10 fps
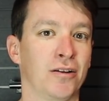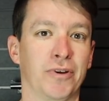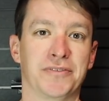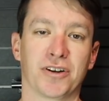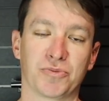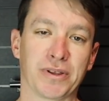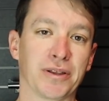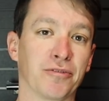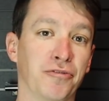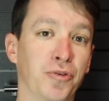We've talked about
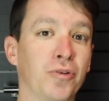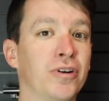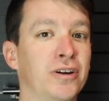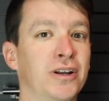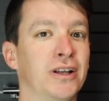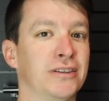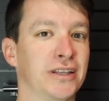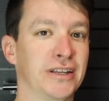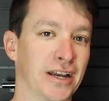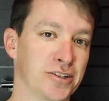that before,
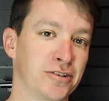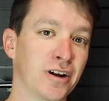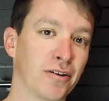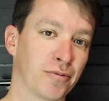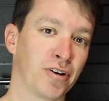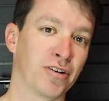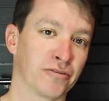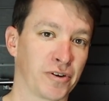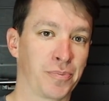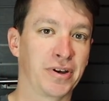that yes, you're not
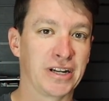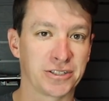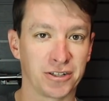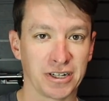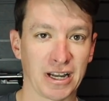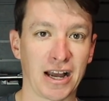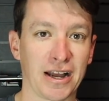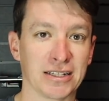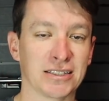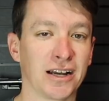wrong for putting a tourniquet
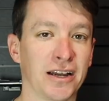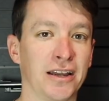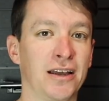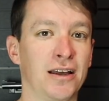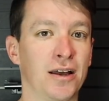high and tight,